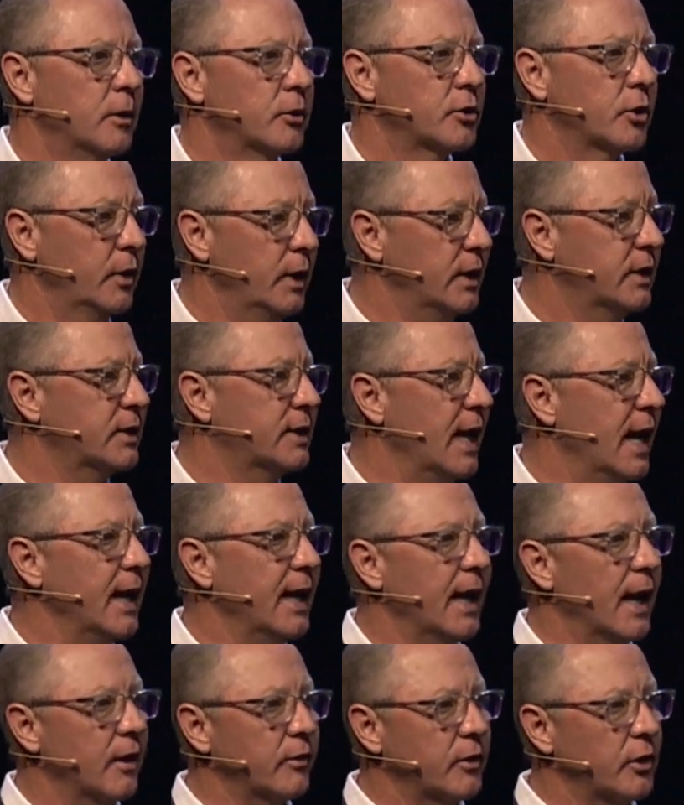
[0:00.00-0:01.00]
So he's
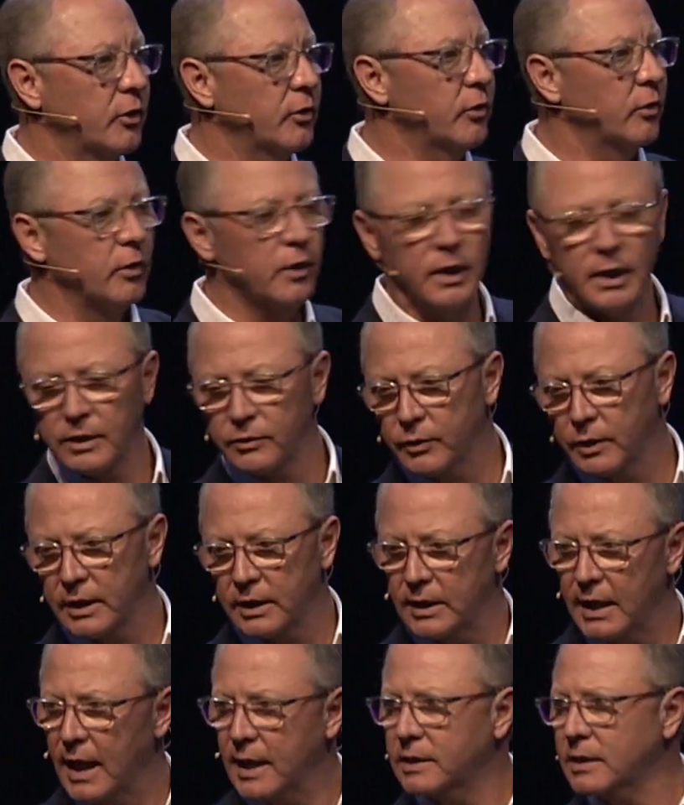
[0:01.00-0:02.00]
standing out there doing this with
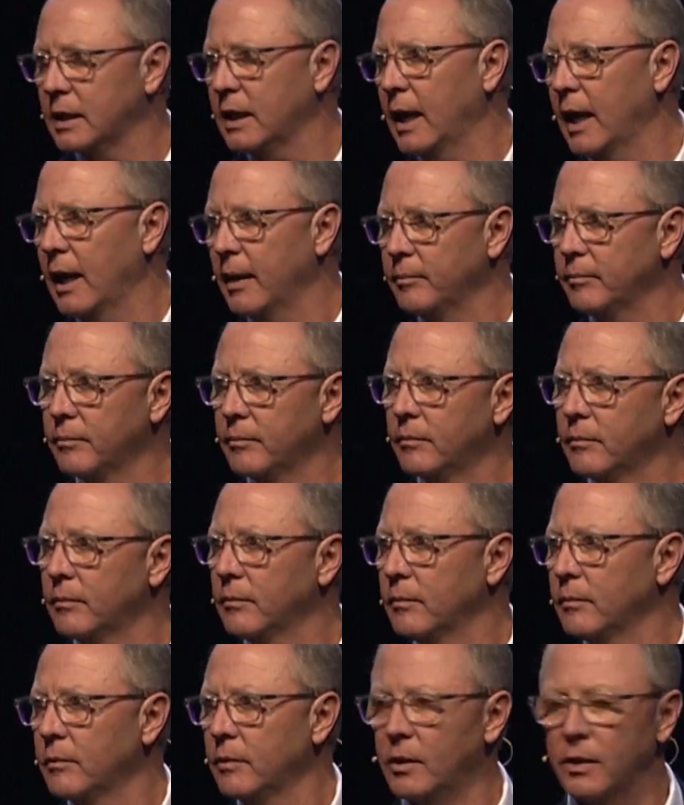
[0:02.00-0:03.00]
the taxi cab.
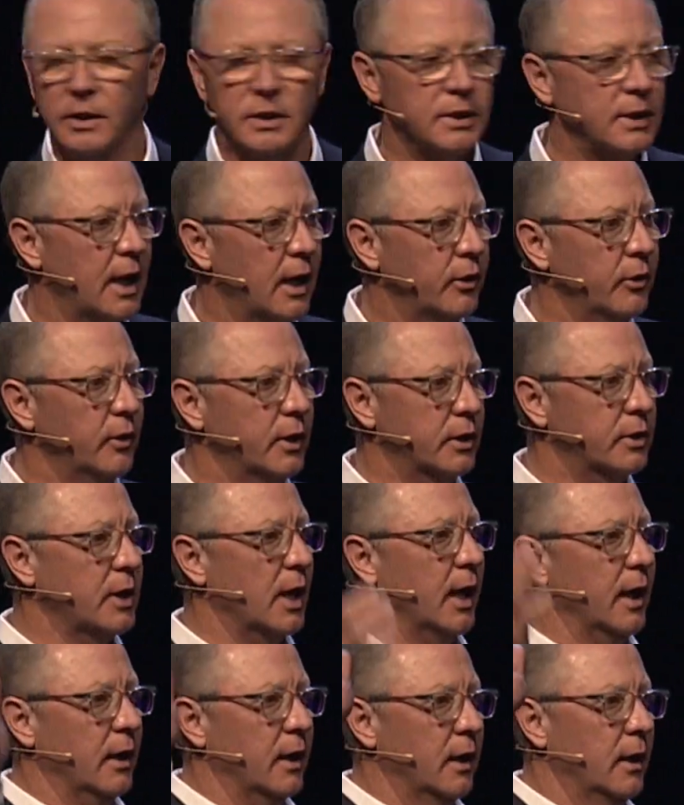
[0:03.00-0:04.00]
You know, this is how you
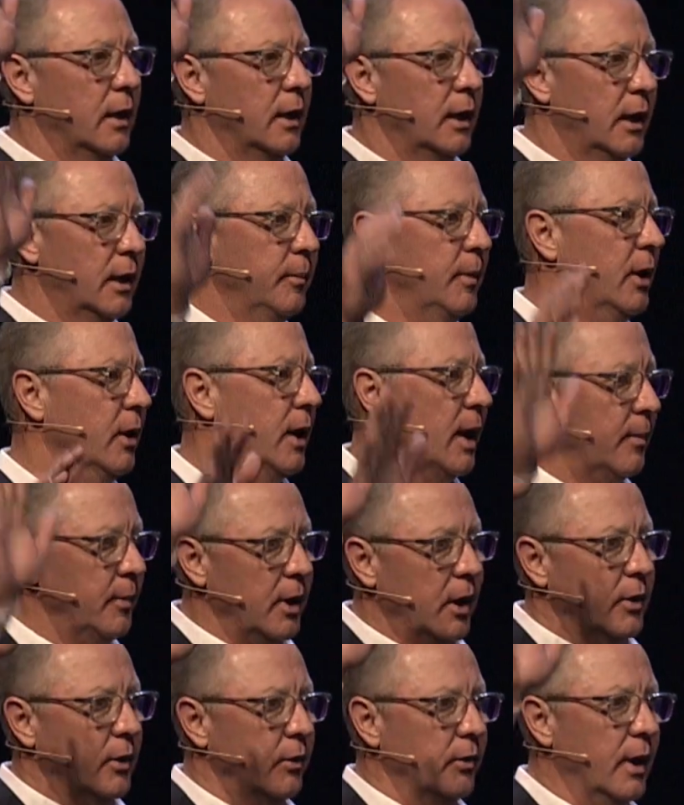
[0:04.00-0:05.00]
hitchhike. In America, how
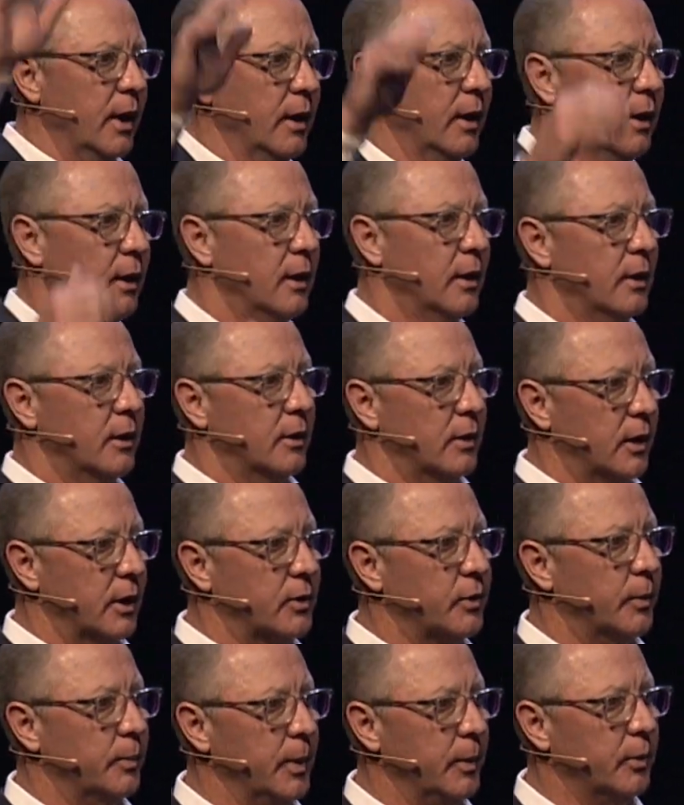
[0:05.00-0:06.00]
many of y'all know that? You know,
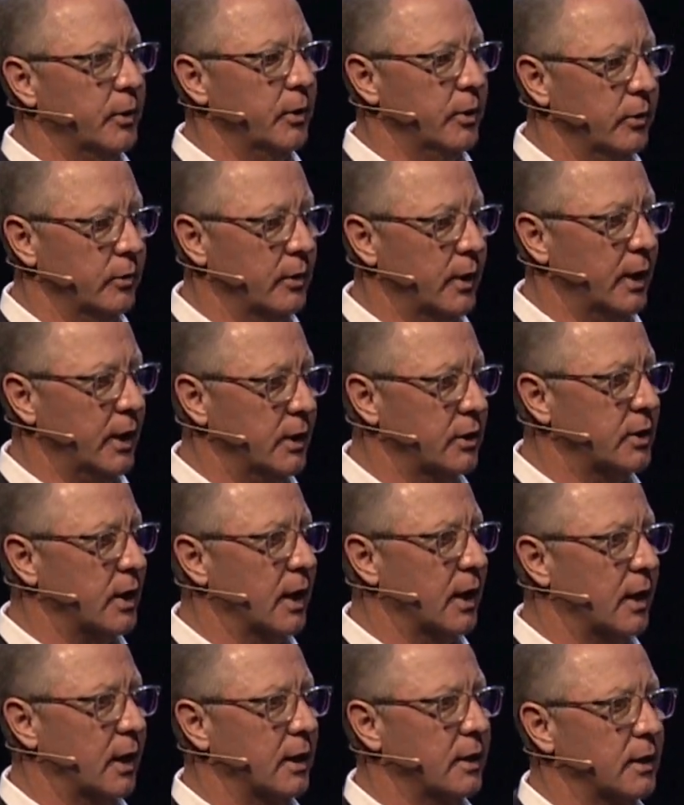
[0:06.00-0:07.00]
that's what people do. They
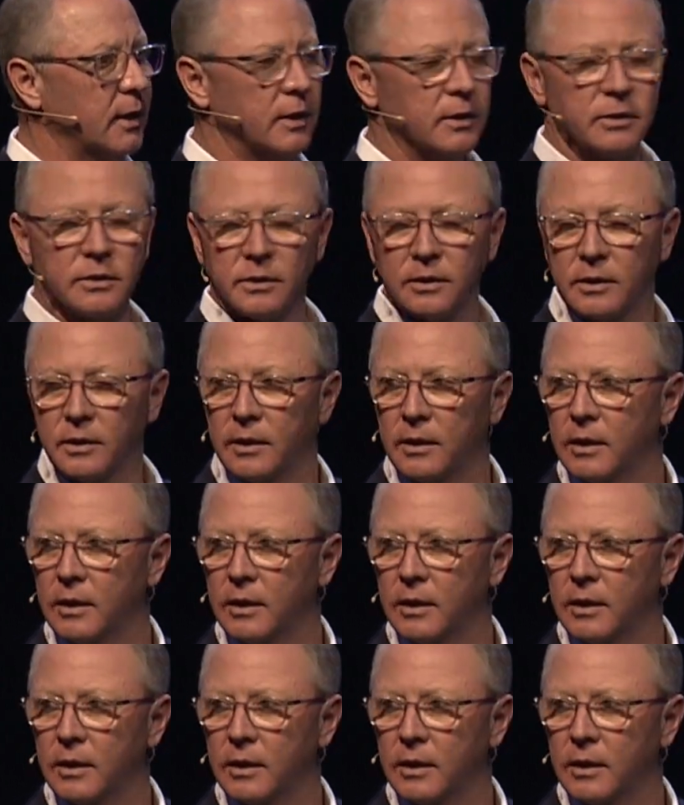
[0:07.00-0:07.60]
hitchhike like this.